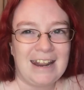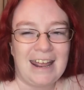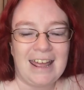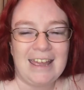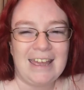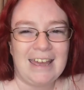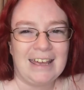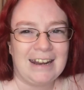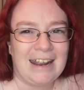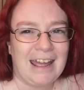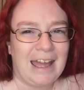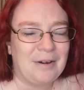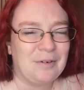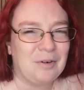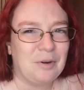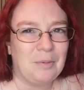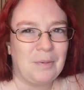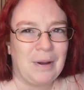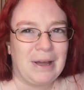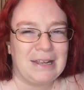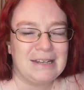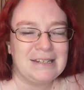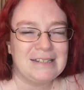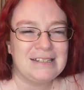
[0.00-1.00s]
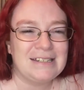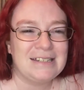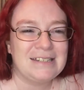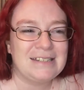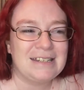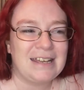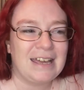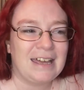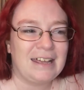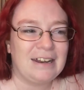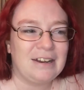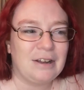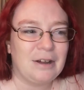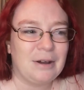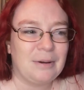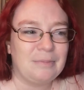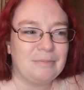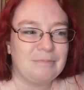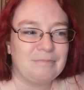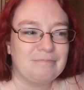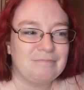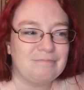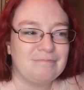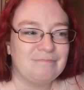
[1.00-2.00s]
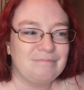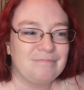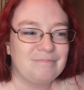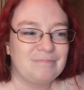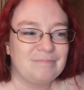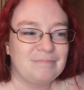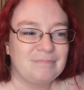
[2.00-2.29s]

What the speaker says: day and how it went, and